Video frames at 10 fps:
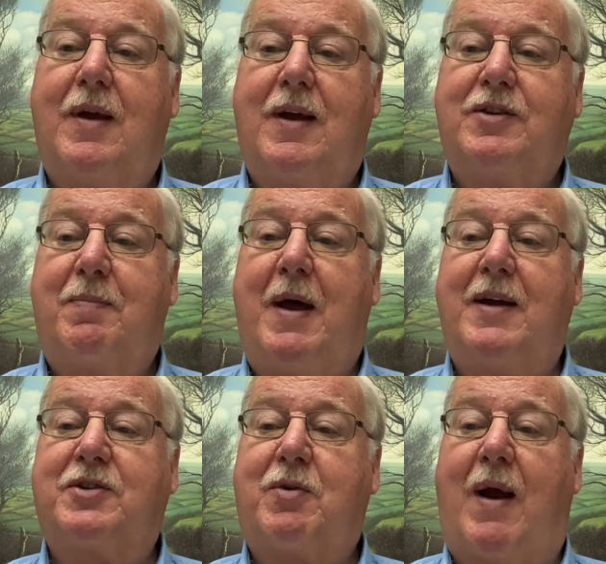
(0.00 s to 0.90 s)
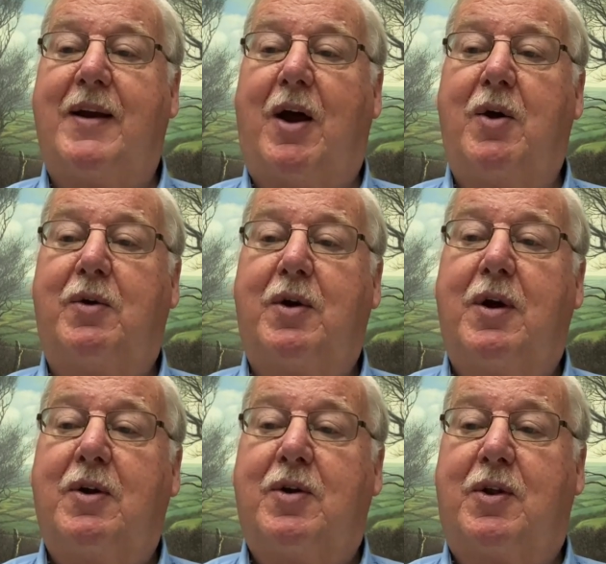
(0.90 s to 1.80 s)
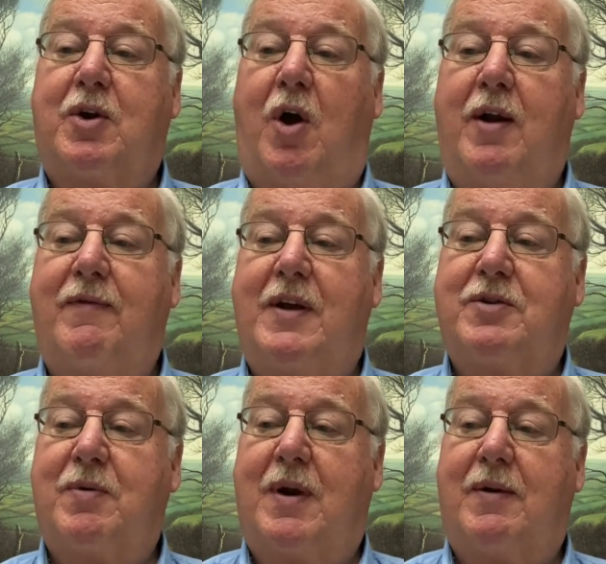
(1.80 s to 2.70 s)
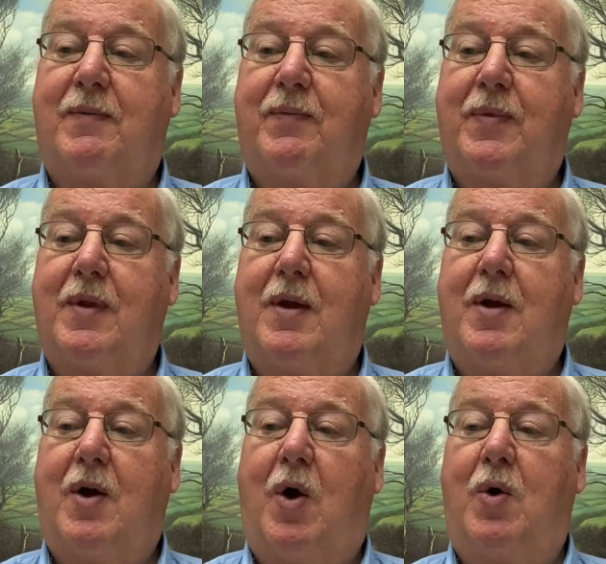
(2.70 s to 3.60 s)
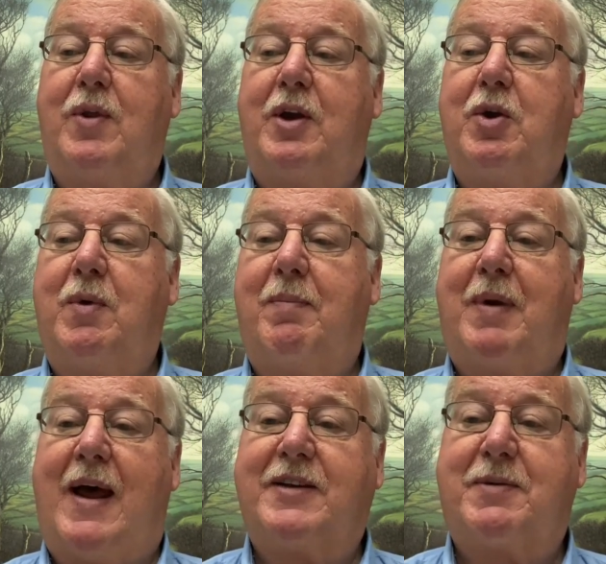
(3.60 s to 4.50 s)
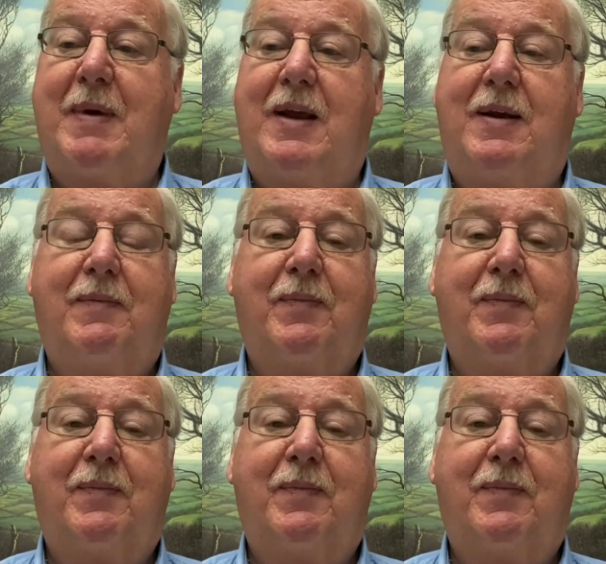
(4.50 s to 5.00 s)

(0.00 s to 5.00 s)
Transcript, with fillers: And Jabez cried out to the God of Israel, Oh, that you would bless me